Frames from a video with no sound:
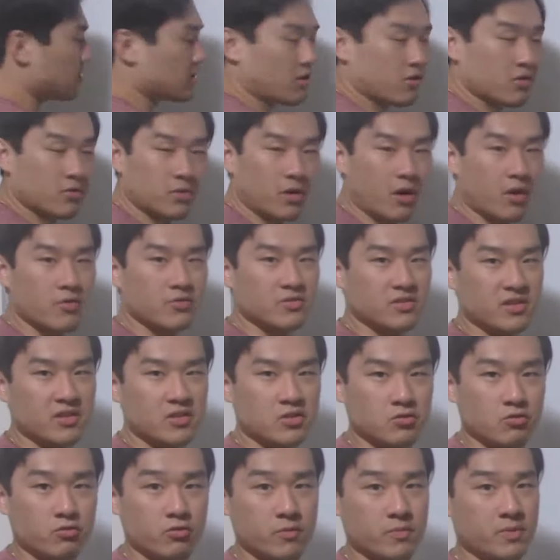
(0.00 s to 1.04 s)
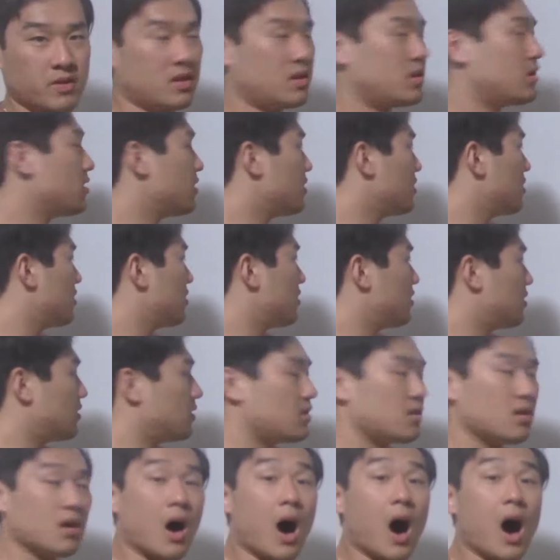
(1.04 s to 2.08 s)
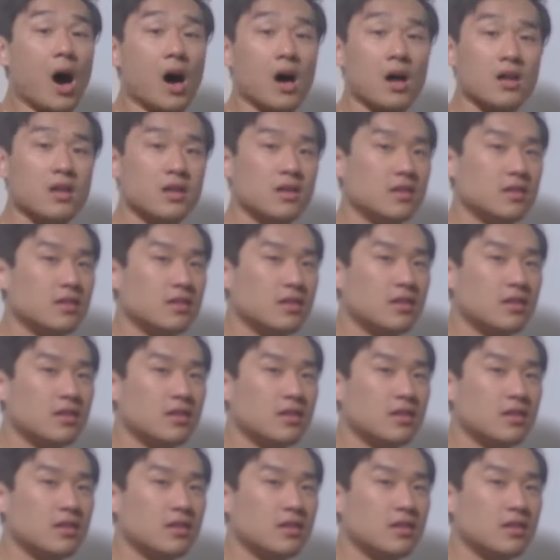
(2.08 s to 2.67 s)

how you say this would be ah.